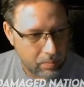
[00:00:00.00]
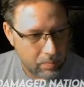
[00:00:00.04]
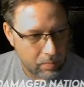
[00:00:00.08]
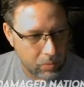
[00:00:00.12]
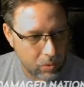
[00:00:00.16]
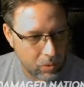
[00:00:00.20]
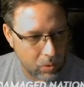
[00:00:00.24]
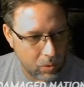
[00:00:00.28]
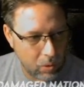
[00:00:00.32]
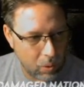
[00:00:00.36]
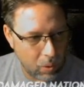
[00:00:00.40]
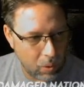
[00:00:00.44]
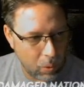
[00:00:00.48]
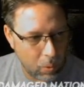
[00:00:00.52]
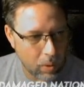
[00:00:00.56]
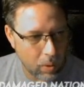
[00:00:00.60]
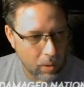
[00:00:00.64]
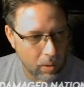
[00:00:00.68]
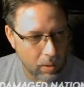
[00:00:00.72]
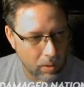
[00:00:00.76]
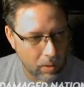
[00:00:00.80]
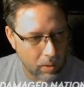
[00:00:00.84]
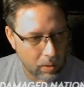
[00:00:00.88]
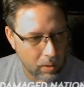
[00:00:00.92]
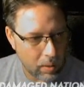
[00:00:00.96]
or
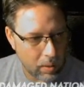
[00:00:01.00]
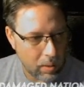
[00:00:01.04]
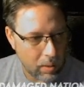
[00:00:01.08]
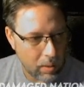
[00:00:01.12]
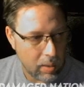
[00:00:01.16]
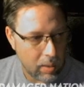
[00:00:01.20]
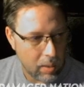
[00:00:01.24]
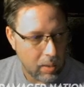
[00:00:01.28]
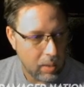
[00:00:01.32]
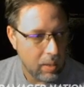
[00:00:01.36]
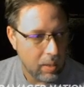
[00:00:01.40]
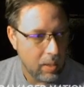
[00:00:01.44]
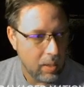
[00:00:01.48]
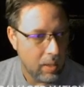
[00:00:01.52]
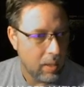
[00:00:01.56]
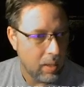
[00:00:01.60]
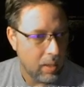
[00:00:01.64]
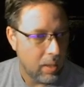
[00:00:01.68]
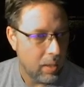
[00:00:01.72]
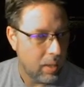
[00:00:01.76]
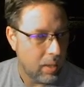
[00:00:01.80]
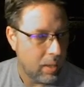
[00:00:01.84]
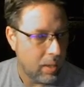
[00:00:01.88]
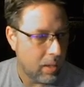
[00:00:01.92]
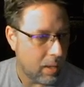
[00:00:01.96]

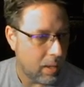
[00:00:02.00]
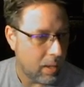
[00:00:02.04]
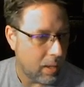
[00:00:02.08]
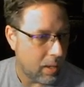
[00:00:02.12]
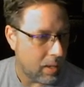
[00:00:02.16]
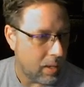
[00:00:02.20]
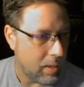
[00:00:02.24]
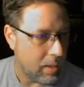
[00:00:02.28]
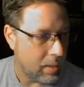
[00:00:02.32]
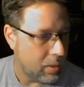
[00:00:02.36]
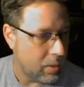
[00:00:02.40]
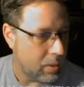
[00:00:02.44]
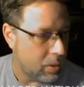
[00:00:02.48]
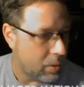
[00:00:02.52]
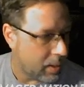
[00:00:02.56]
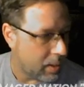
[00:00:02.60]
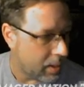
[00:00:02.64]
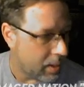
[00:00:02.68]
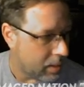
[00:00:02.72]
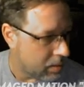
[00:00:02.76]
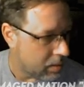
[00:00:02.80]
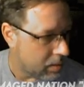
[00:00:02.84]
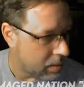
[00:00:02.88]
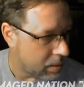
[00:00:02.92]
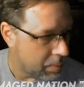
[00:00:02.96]
you can actually,
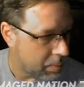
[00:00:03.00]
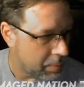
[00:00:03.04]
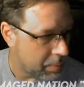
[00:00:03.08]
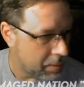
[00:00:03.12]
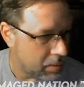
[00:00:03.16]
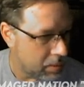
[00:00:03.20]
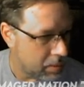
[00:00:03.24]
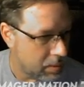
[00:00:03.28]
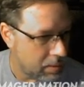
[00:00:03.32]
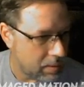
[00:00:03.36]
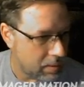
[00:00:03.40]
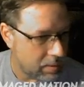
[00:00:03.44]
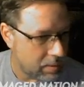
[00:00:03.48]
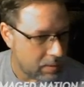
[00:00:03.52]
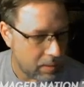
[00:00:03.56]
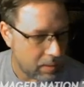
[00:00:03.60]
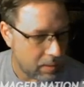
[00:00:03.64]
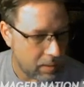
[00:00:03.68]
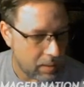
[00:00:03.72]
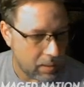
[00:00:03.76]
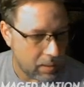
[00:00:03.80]
let me do this here.